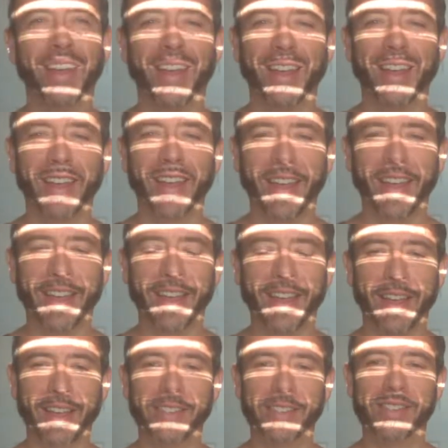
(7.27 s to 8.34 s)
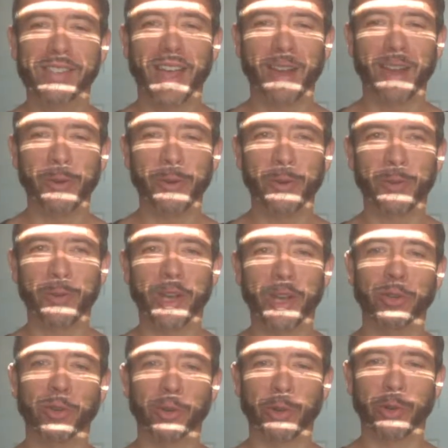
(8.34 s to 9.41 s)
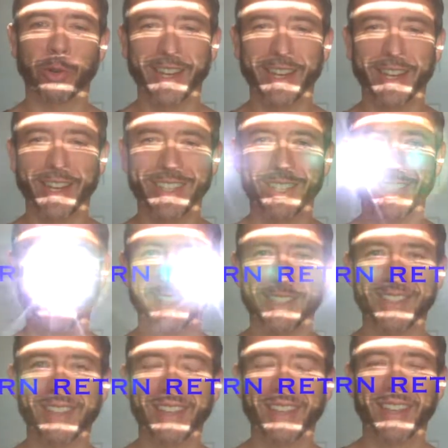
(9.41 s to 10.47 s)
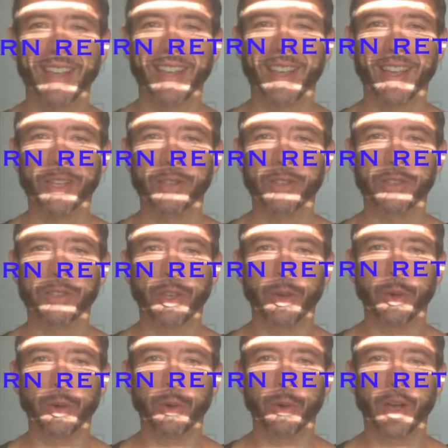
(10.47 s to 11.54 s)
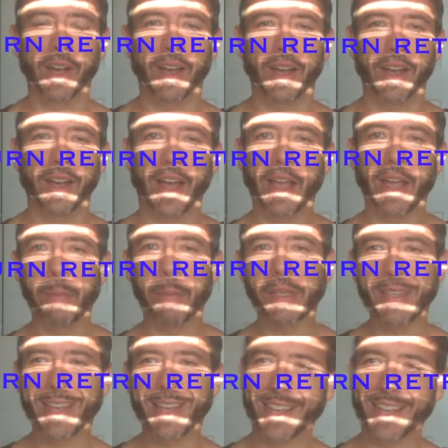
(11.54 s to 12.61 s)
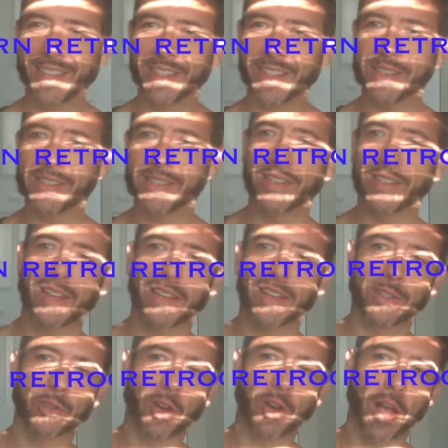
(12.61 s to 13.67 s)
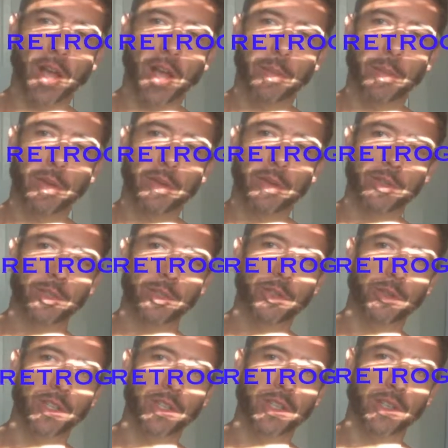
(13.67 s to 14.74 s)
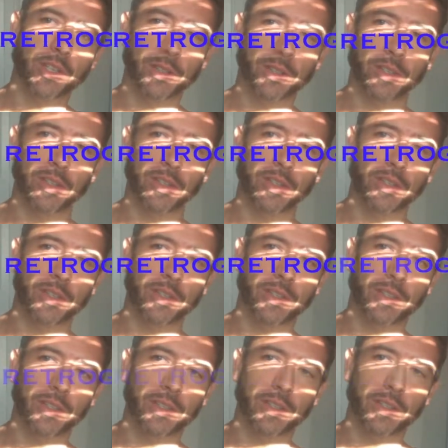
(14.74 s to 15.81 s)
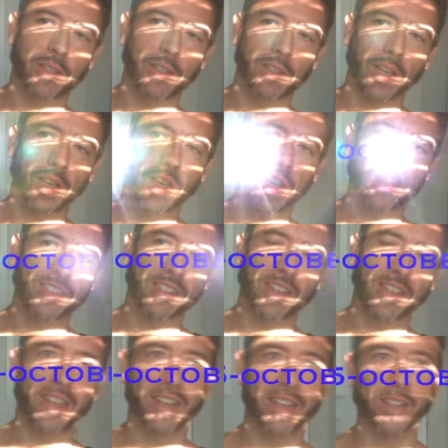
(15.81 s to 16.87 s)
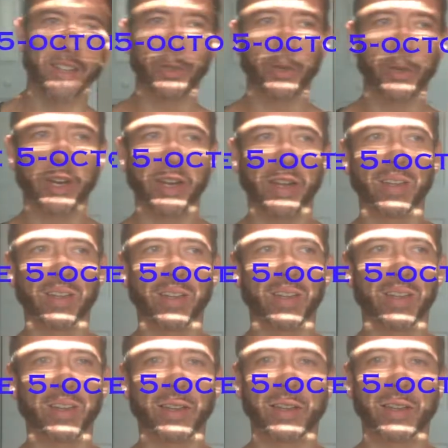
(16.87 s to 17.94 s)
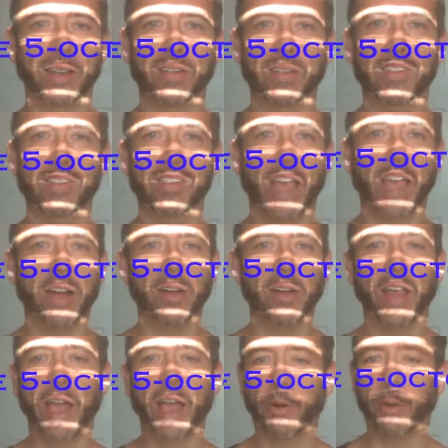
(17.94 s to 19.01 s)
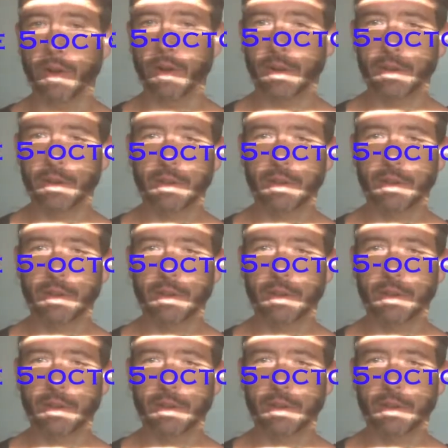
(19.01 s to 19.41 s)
a Saturn Retrograde edition. So I am beginning this drop shooting the content during Saturn hour